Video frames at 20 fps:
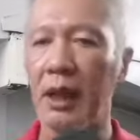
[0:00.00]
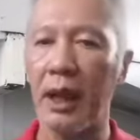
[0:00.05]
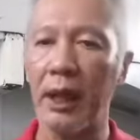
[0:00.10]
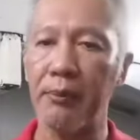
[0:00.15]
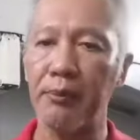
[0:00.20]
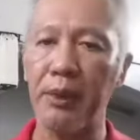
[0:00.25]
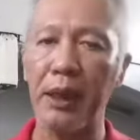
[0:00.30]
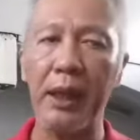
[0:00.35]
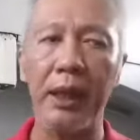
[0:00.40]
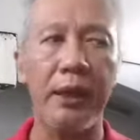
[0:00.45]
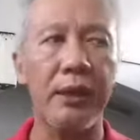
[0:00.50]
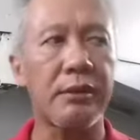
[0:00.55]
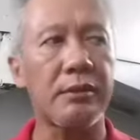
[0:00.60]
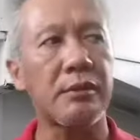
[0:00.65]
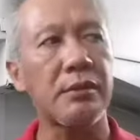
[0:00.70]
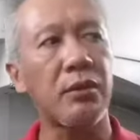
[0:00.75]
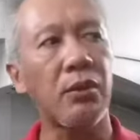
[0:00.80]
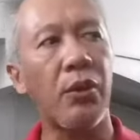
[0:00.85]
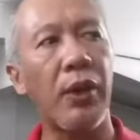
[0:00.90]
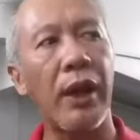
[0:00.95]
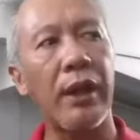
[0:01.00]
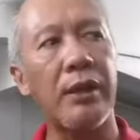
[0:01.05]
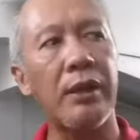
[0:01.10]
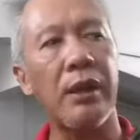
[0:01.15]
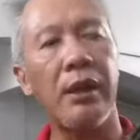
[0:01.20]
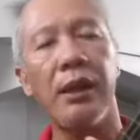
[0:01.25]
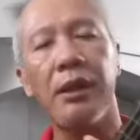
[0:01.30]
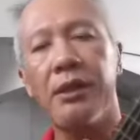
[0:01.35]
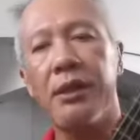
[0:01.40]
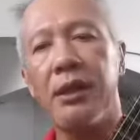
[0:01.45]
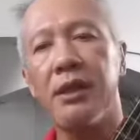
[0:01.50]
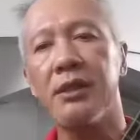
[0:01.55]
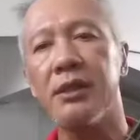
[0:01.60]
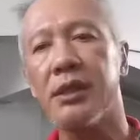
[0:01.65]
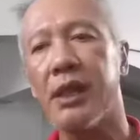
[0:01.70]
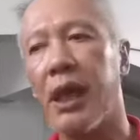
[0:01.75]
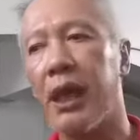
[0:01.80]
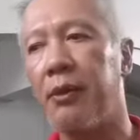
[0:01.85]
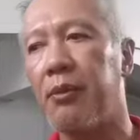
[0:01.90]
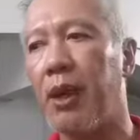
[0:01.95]
I played when
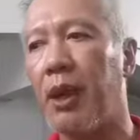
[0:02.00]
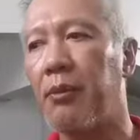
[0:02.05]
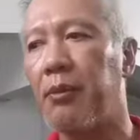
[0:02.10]
this came.